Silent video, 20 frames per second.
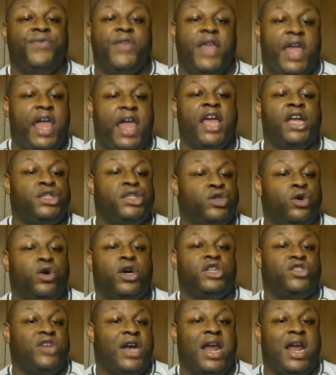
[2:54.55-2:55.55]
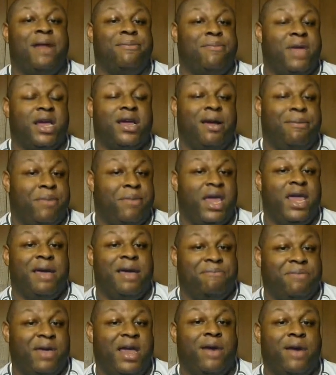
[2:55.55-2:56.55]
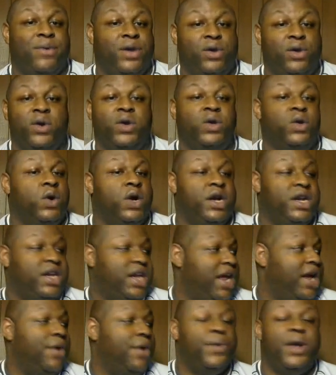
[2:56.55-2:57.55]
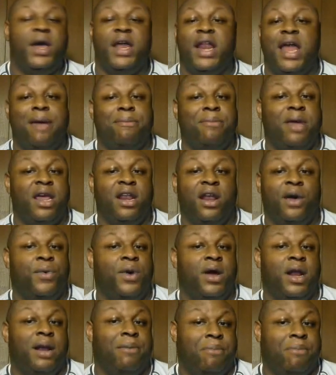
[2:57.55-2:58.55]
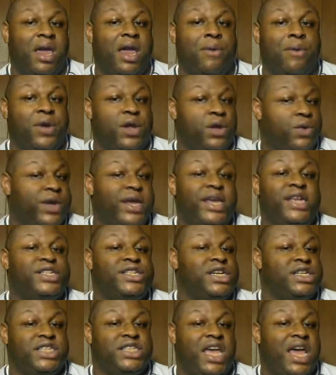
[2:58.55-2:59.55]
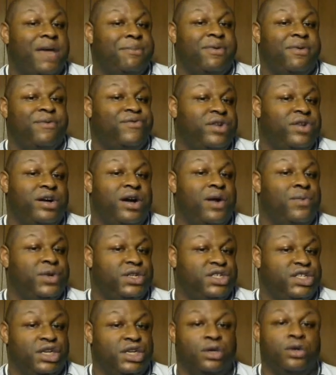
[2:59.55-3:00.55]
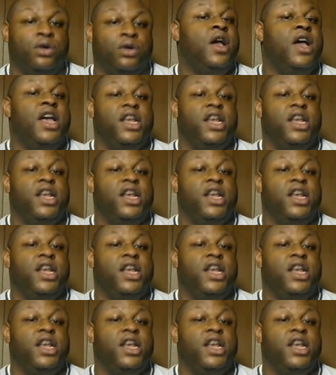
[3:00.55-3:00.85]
Enjoy trying to make a man marry you and doing damn well that man don't want to marry you. He just having fun with you.